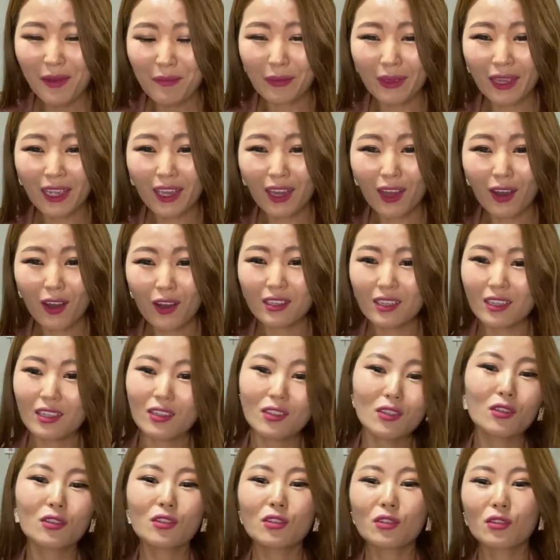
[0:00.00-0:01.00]
because
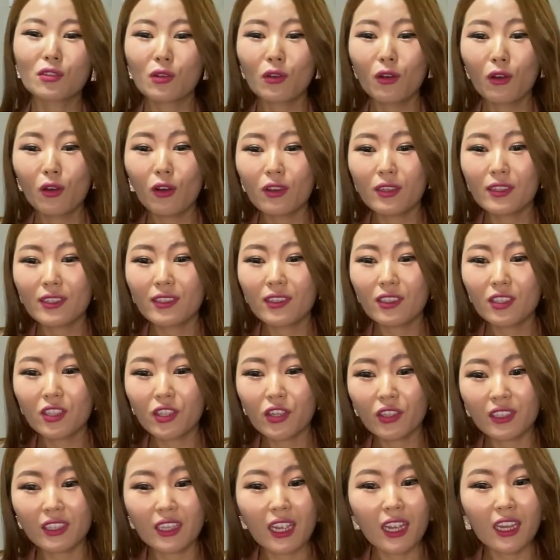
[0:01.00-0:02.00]
it's so such
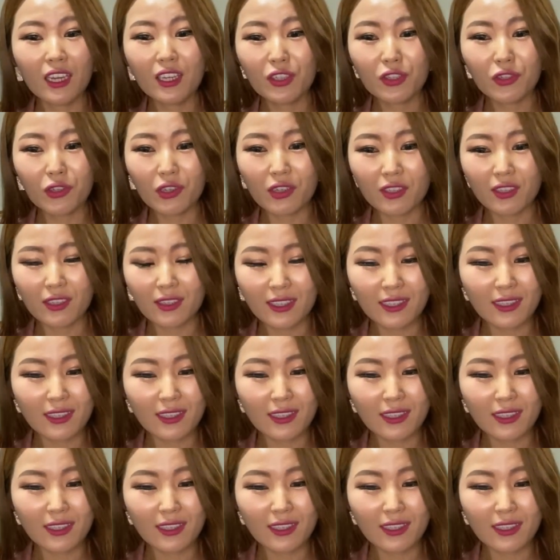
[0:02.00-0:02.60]
a dangerous